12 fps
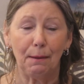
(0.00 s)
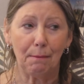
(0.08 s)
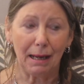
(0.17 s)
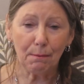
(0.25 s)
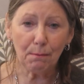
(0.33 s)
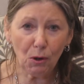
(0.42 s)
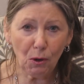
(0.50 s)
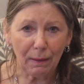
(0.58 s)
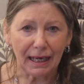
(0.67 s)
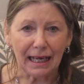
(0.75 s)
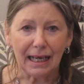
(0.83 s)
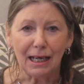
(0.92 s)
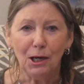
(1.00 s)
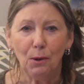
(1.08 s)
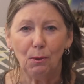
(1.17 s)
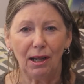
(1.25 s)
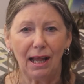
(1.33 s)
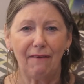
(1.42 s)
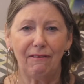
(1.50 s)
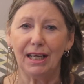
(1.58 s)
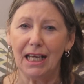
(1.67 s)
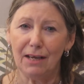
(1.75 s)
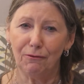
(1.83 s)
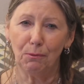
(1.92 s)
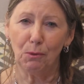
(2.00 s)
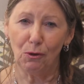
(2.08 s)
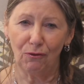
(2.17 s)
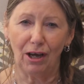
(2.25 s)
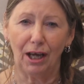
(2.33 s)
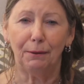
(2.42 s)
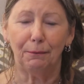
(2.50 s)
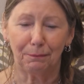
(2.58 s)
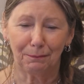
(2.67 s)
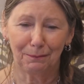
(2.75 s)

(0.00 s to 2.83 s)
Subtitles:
and make more money while having even more fun.